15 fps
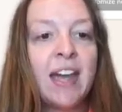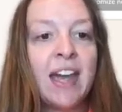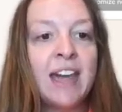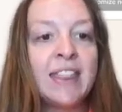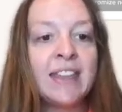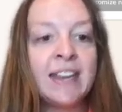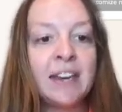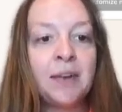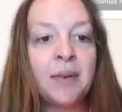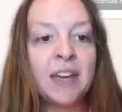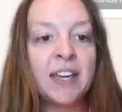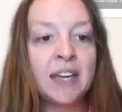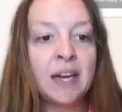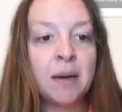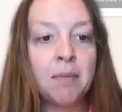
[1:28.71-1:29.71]
and then you
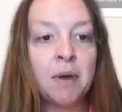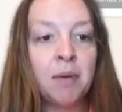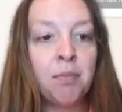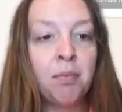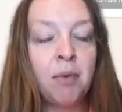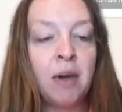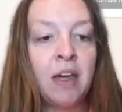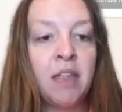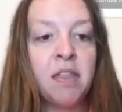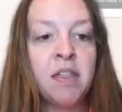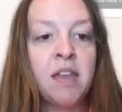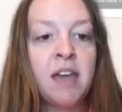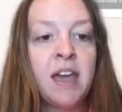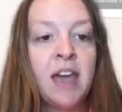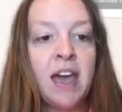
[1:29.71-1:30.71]
can come up with
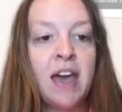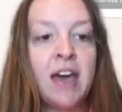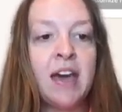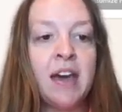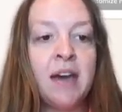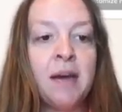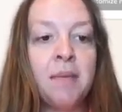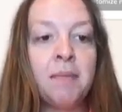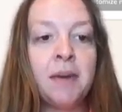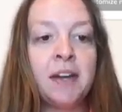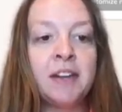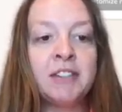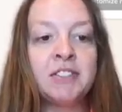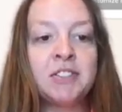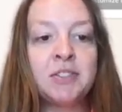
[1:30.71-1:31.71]
um,
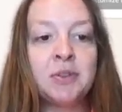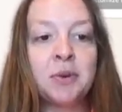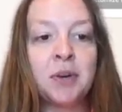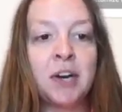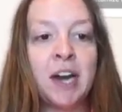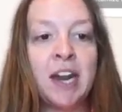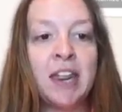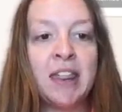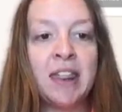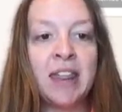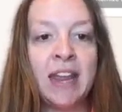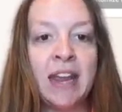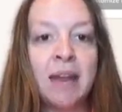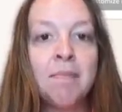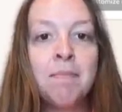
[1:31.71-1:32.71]
a story
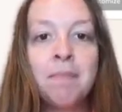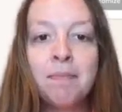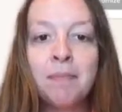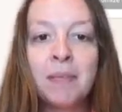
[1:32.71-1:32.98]
theme.